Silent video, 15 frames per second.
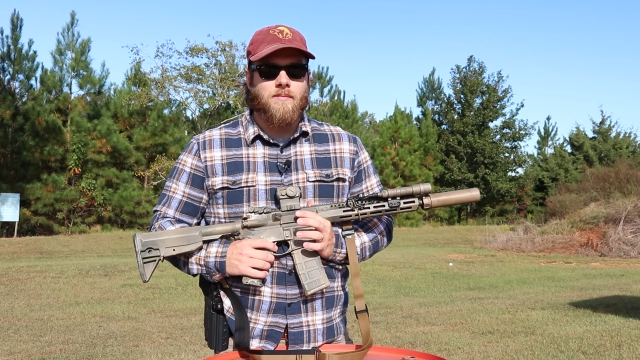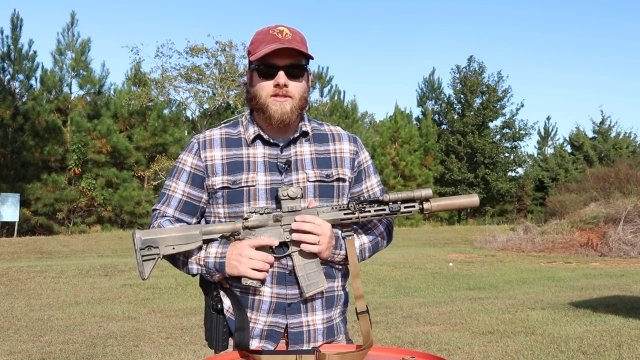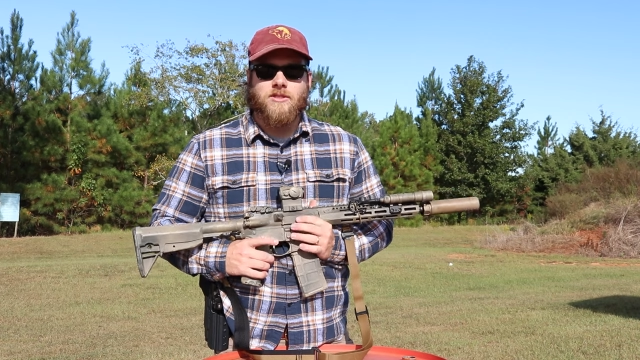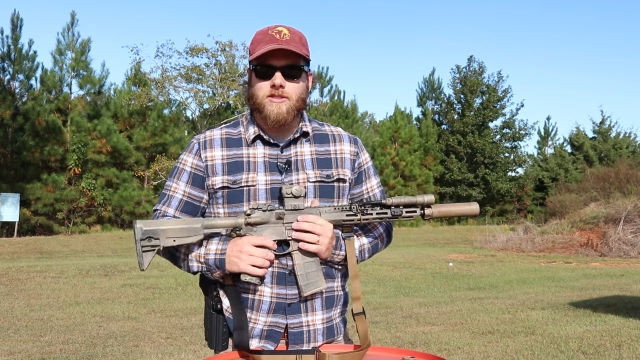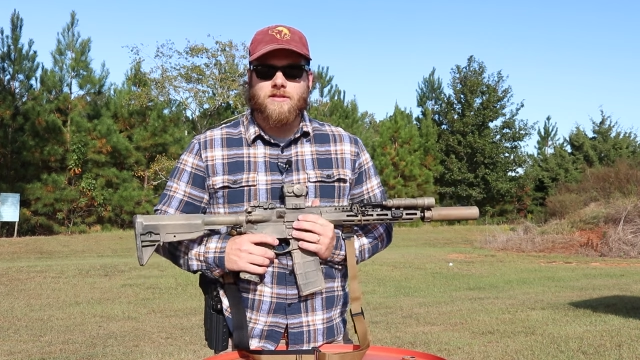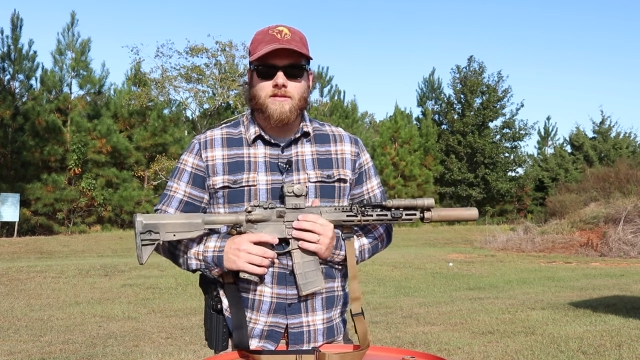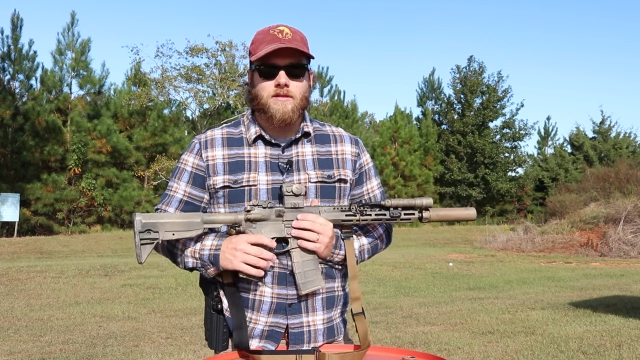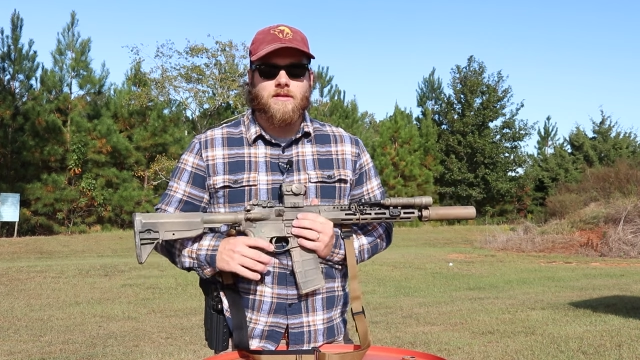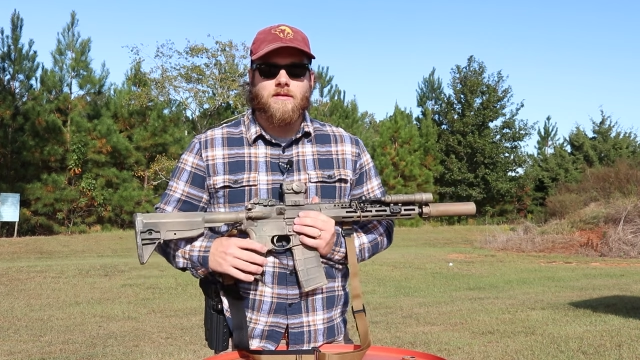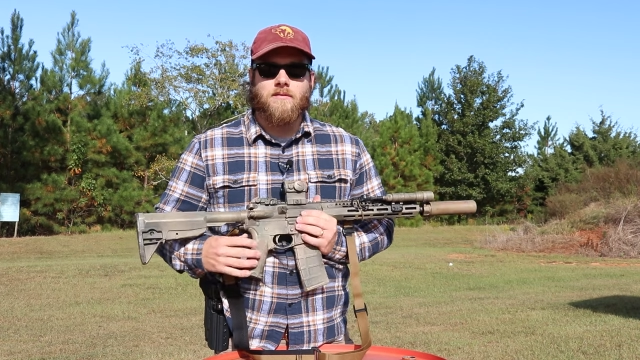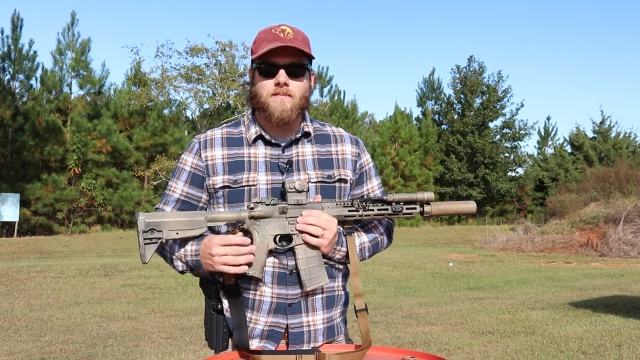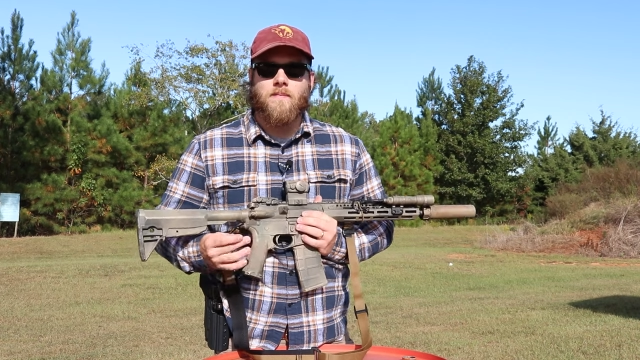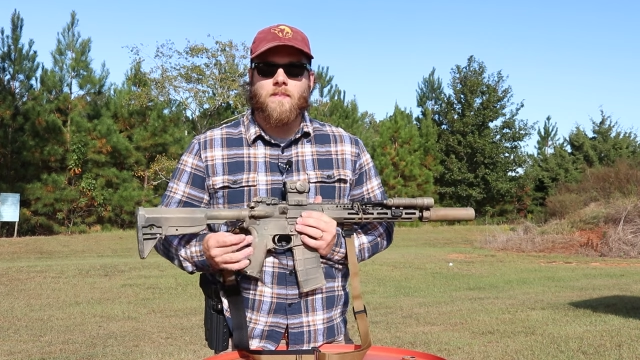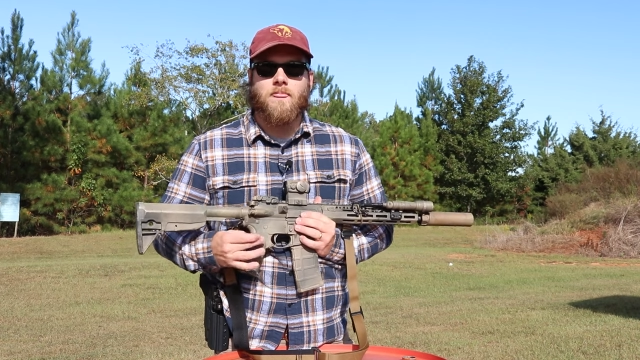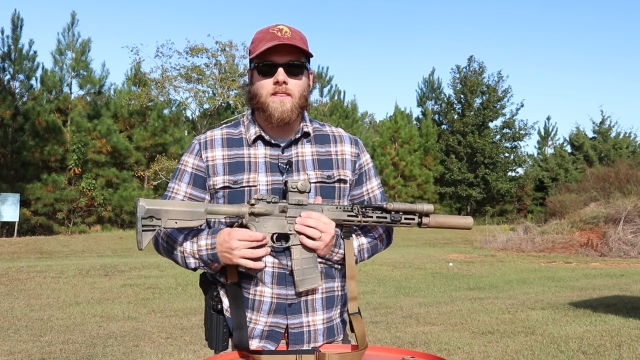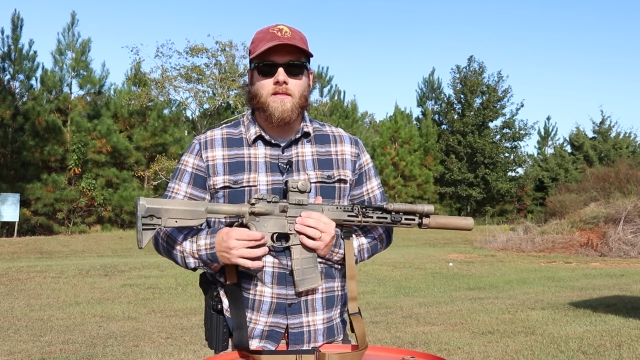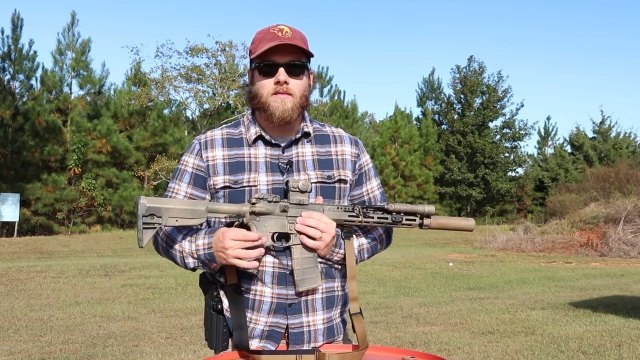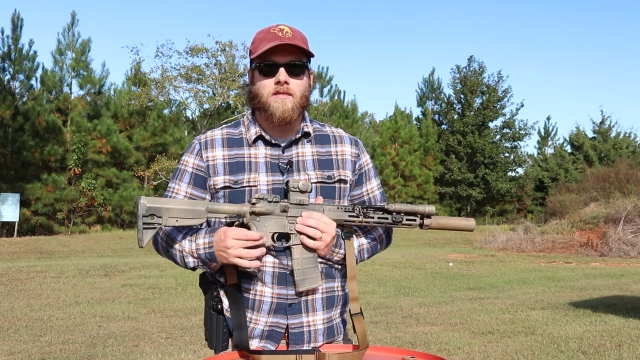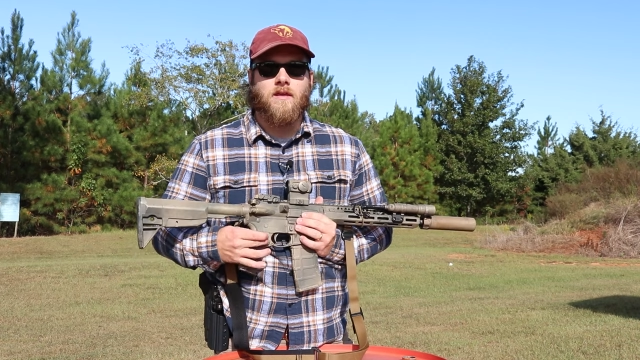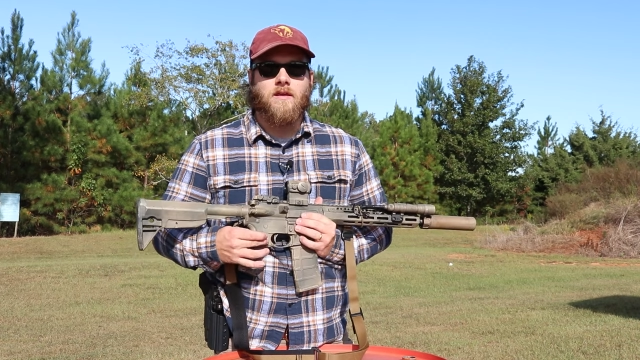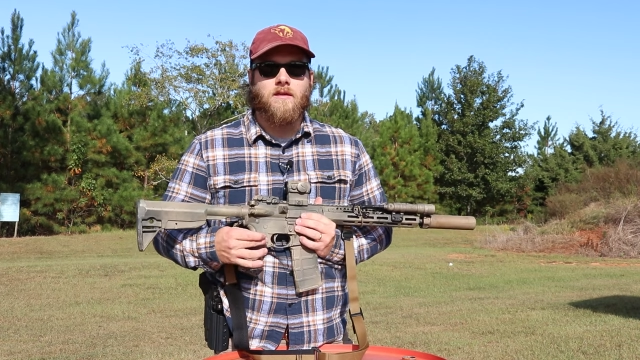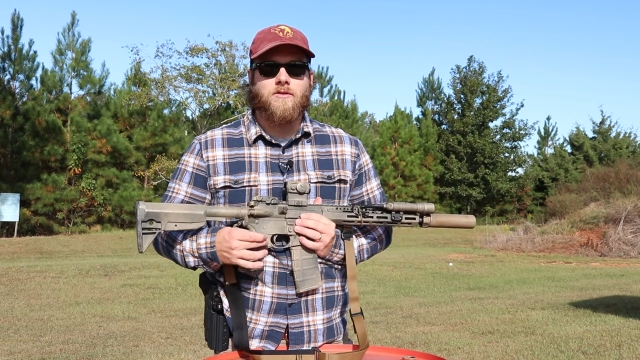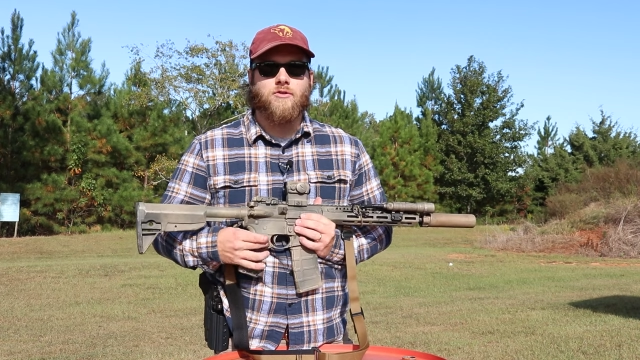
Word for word: It's just the the